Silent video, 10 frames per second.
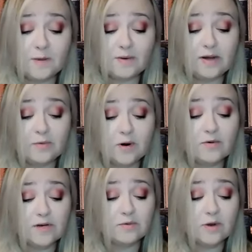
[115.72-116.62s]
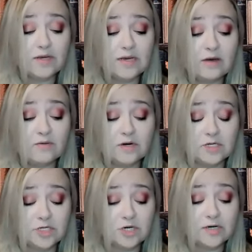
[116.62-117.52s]
the main road in rundown
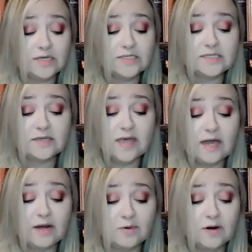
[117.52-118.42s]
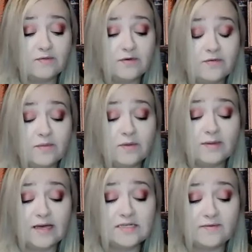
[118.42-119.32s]
Nocturna still hadn't recovered from the
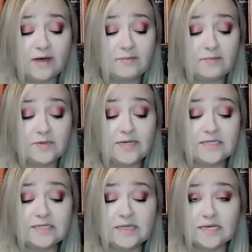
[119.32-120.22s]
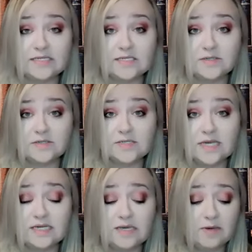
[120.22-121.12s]
last fight between Celestials
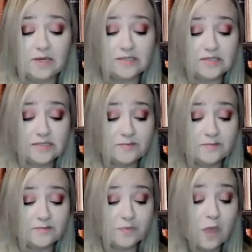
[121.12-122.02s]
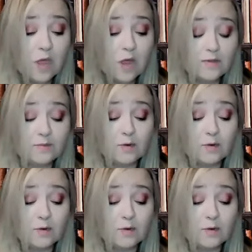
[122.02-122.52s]
and demons. The